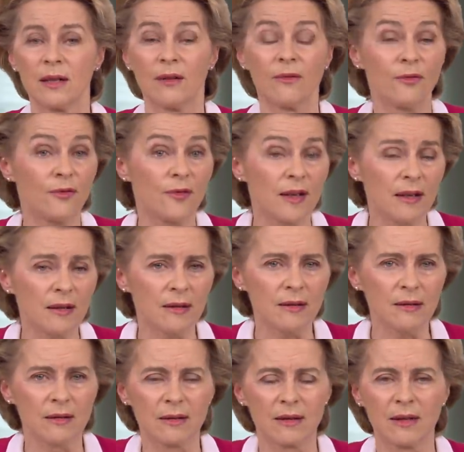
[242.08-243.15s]

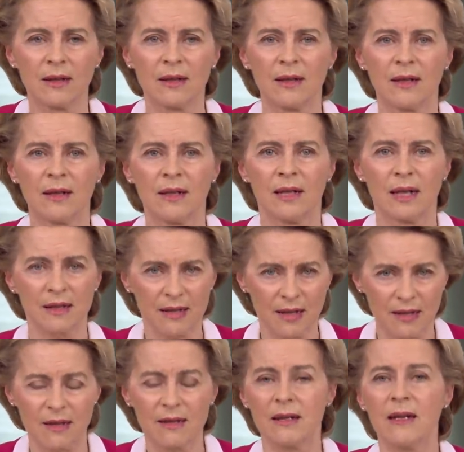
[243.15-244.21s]
fair, and
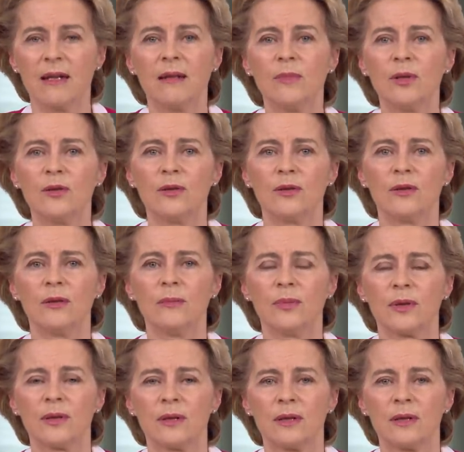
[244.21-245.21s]
sustainable Europe,